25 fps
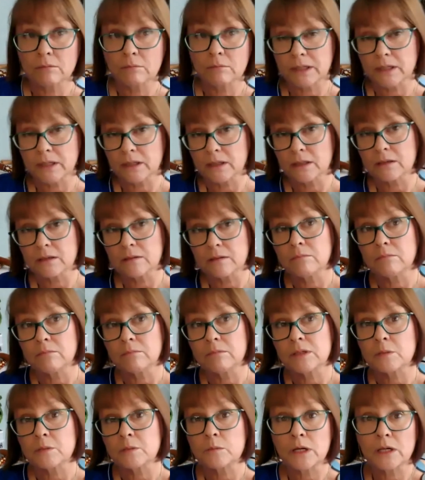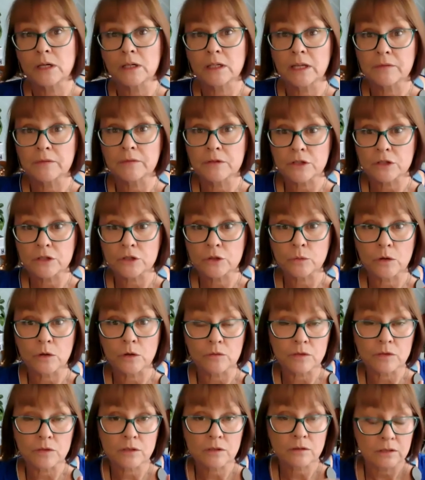better than some of my 11s and
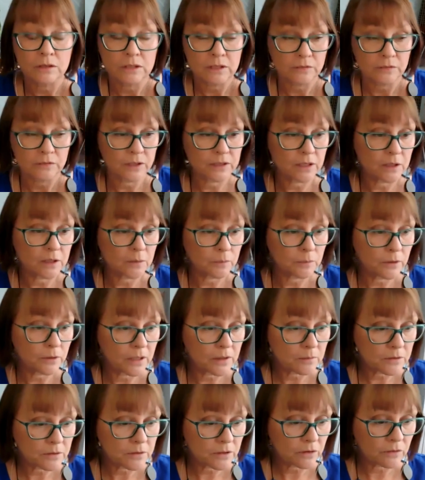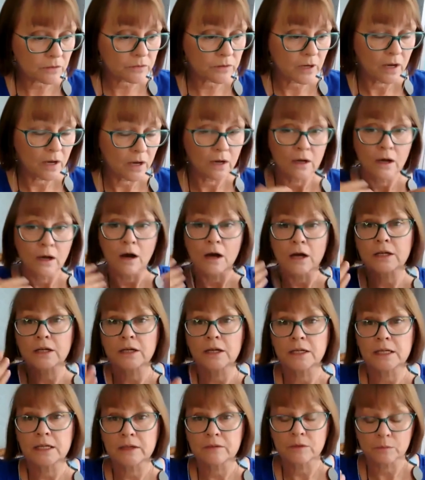12s, because if they don't apply themselves, I can
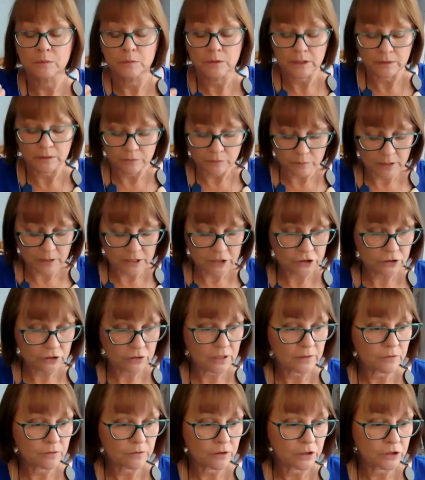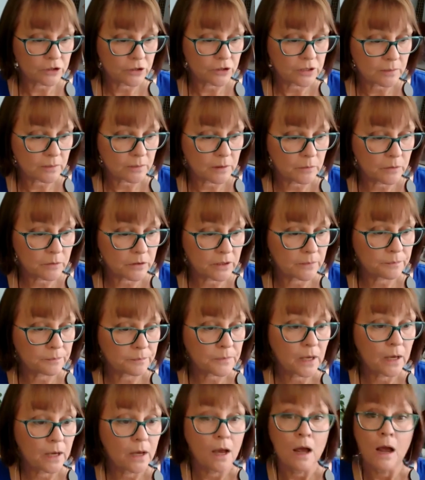only give them the information. They've got to do something with it.
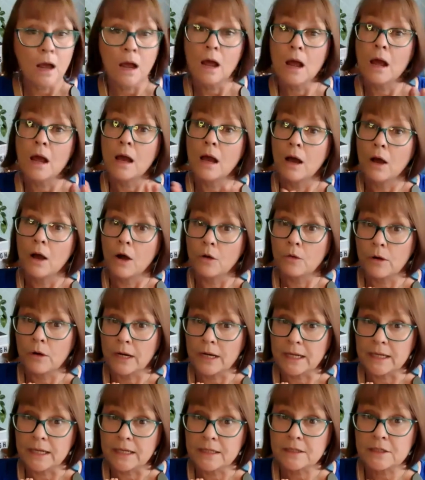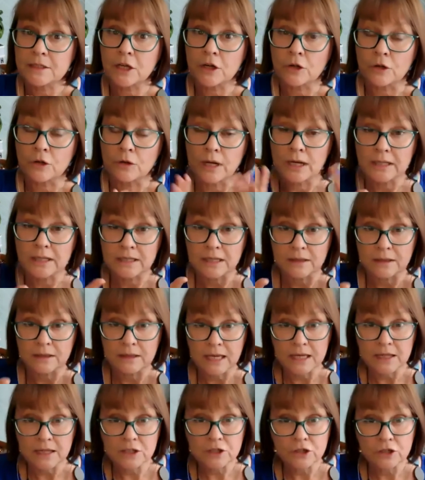Alrighty, so I said
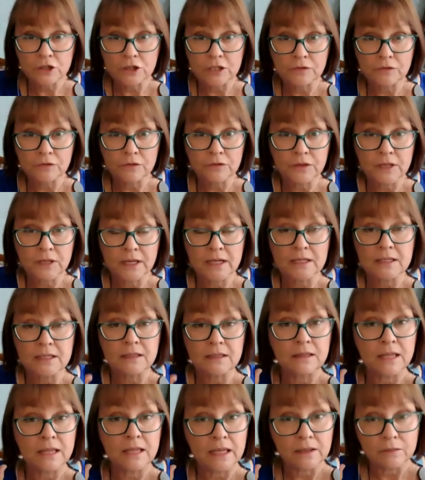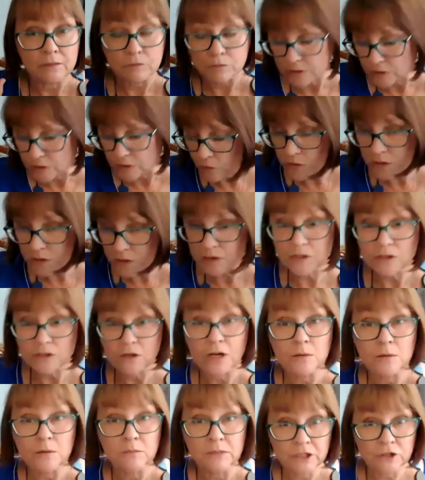they're the 2 different things. They're the resources that
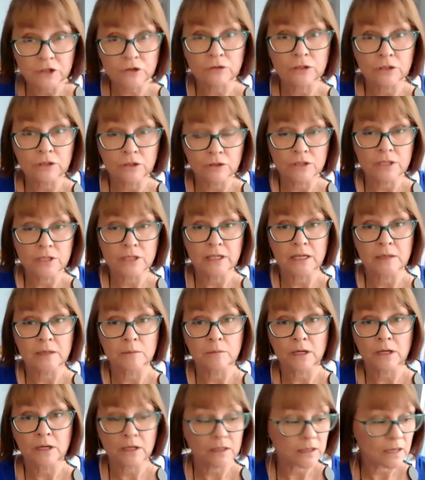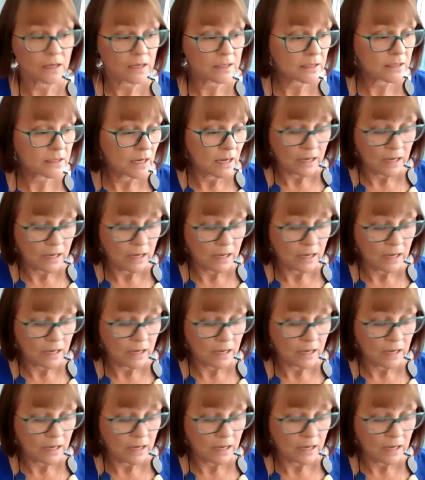I'm literally using in my class.